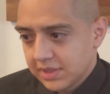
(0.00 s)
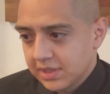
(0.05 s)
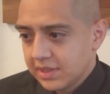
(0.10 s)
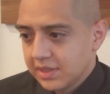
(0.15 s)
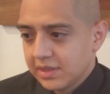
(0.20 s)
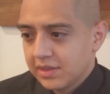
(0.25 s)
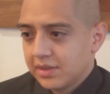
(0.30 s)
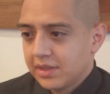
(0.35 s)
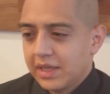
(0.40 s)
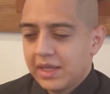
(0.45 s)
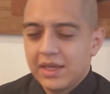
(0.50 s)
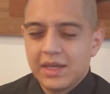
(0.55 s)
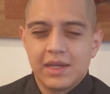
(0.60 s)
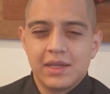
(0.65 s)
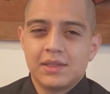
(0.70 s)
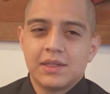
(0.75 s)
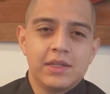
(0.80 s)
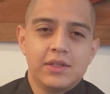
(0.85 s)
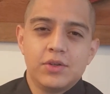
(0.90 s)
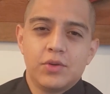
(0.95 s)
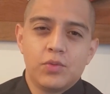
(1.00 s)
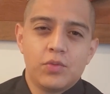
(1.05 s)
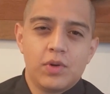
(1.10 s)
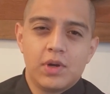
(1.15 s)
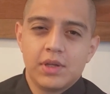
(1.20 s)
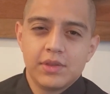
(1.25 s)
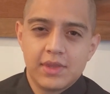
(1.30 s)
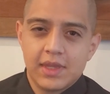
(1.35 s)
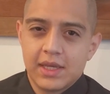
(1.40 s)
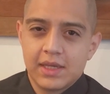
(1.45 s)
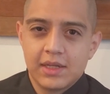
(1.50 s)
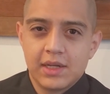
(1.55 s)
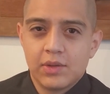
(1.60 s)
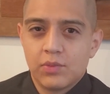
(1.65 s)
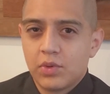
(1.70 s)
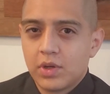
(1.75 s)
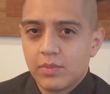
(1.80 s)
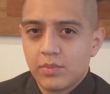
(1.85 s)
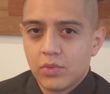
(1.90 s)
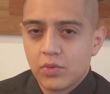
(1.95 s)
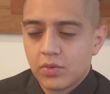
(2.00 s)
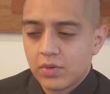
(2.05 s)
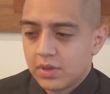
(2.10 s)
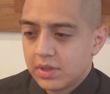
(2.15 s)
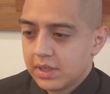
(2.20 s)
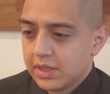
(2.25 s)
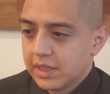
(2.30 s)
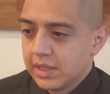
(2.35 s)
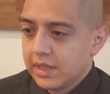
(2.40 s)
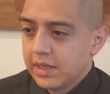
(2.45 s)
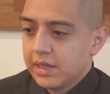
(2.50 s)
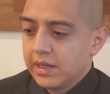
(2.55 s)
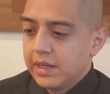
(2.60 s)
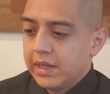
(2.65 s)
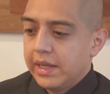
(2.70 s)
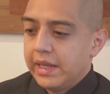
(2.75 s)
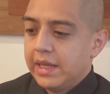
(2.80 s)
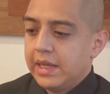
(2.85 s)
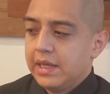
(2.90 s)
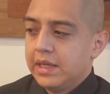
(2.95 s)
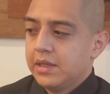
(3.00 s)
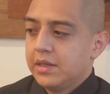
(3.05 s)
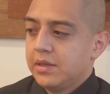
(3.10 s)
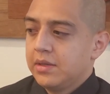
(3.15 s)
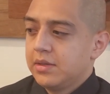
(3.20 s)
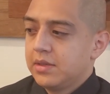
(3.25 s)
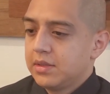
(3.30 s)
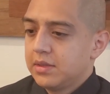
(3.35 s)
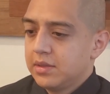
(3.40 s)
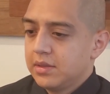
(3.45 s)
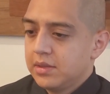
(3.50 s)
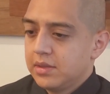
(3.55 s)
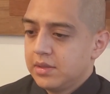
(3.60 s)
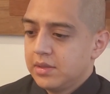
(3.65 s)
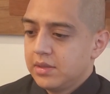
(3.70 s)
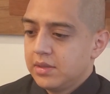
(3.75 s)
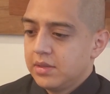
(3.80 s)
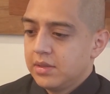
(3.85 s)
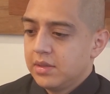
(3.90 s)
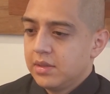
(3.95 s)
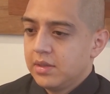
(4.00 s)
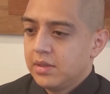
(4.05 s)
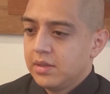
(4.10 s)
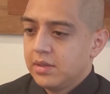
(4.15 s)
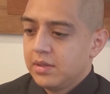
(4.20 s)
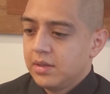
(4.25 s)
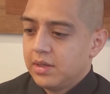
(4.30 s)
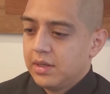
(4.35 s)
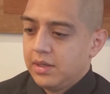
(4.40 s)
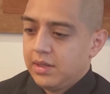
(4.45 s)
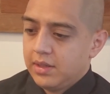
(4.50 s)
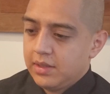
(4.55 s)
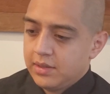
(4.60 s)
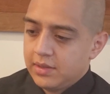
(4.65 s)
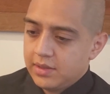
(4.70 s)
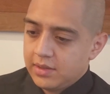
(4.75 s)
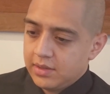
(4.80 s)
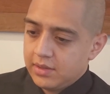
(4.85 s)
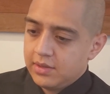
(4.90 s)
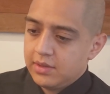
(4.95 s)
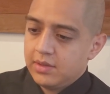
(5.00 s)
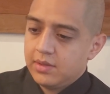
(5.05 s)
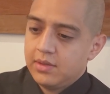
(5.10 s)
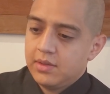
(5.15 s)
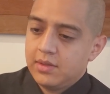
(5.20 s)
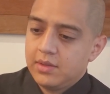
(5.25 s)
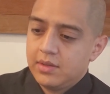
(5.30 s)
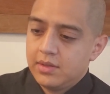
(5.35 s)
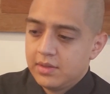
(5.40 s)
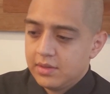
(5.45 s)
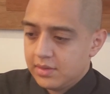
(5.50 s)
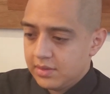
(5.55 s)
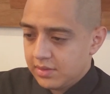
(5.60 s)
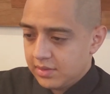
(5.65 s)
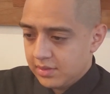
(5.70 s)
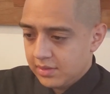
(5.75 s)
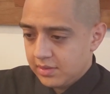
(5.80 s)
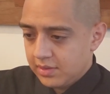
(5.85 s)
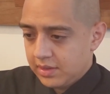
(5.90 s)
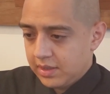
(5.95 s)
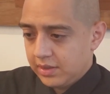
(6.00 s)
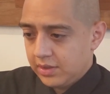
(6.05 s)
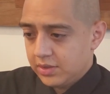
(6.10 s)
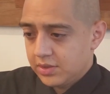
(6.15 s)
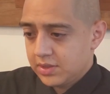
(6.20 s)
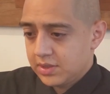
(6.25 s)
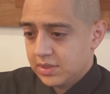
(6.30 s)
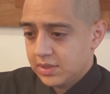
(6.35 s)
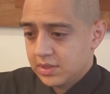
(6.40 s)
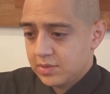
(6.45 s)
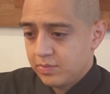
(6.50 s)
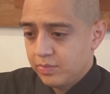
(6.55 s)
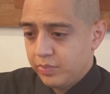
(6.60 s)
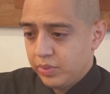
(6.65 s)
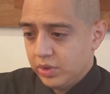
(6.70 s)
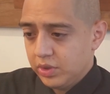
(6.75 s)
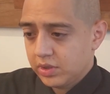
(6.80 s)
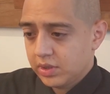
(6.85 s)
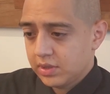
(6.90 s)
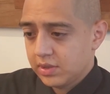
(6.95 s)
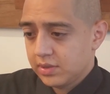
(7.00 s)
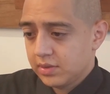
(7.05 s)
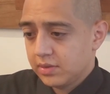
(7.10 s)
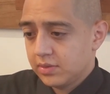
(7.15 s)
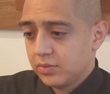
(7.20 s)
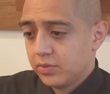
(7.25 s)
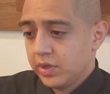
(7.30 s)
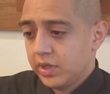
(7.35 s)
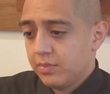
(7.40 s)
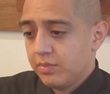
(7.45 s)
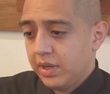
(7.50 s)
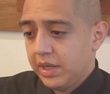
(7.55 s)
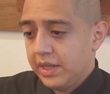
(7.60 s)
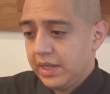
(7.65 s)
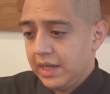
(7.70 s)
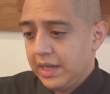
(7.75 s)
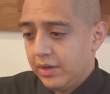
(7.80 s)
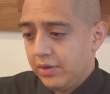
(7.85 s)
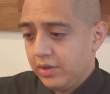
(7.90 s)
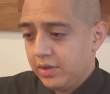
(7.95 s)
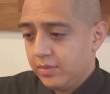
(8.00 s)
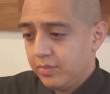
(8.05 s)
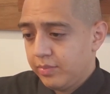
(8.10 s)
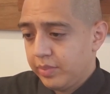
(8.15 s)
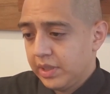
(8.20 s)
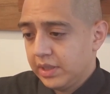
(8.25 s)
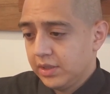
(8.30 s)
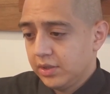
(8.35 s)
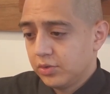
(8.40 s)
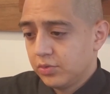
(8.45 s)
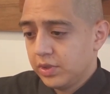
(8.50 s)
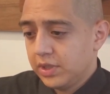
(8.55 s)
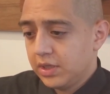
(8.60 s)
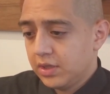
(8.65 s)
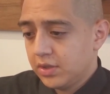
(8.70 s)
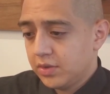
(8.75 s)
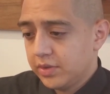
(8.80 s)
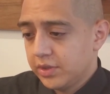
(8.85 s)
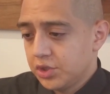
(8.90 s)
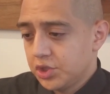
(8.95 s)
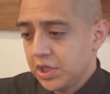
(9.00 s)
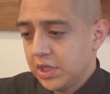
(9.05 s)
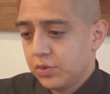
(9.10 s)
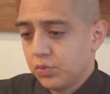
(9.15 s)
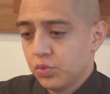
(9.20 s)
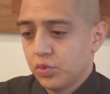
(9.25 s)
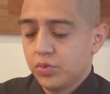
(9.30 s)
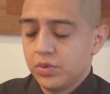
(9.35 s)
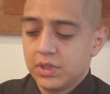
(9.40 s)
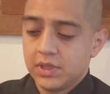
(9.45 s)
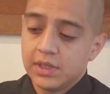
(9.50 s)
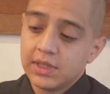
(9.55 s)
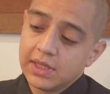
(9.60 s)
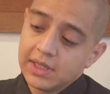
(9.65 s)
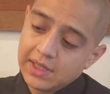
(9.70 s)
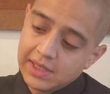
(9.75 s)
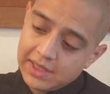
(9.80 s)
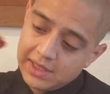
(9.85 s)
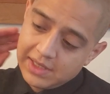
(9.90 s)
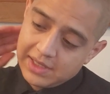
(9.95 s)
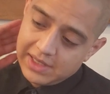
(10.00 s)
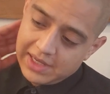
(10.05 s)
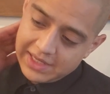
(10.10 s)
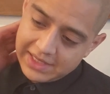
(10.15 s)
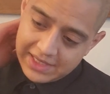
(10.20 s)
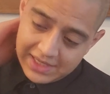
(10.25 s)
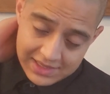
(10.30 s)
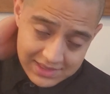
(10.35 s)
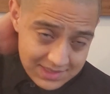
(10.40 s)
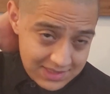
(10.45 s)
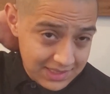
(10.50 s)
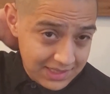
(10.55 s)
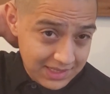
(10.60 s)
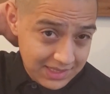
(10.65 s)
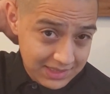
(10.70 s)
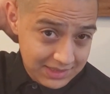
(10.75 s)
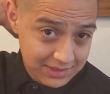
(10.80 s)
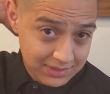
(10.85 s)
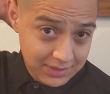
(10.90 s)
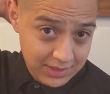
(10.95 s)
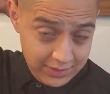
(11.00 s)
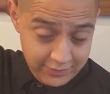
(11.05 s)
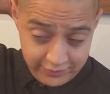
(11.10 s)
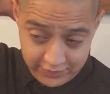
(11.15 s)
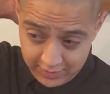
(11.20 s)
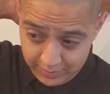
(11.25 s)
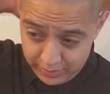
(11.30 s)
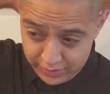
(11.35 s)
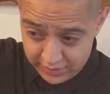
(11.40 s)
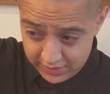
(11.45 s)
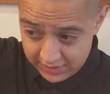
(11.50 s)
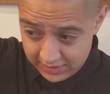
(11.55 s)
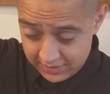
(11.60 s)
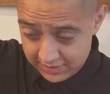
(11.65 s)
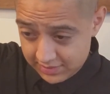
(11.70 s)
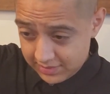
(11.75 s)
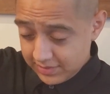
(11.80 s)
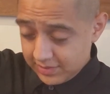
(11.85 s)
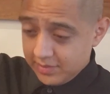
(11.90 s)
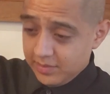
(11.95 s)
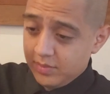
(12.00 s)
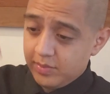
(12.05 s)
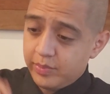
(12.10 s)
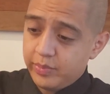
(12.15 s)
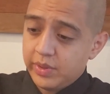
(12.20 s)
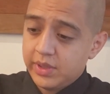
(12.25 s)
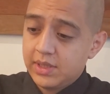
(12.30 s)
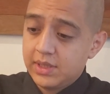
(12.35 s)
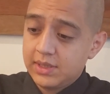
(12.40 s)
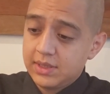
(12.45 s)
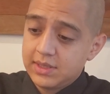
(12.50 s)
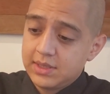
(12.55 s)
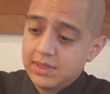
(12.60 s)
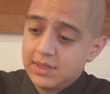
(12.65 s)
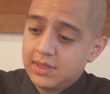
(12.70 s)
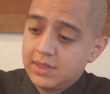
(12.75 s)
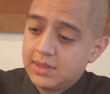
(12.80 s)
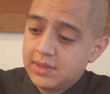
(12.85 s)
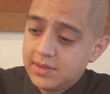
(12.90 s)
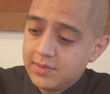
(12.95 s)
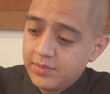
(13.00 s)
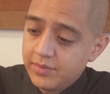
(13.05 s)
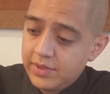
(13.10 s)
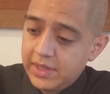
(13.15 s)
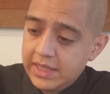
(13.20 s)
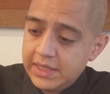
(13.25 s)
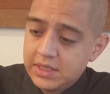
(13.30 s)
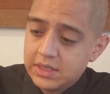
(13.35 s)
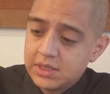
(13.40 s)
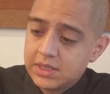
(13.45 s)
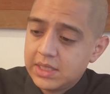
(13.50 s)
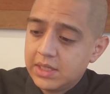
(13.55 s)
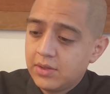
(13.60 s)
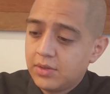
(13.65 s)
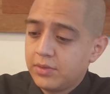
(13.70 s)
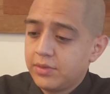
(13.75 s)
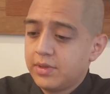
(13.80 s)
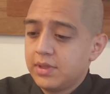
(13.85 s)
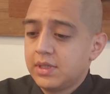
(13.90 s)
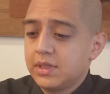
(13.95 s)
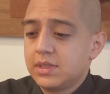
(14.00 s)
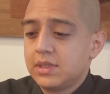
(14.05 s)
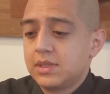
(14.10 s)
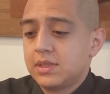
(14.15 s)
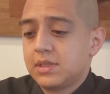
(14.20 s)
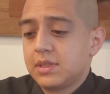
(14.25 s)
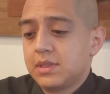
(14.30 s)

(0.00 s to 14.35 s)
hey, I don't want that. I want more. And there's this book written by Aaron Pellegrino and Jake Rudin. I can't say I love the book, but they sell this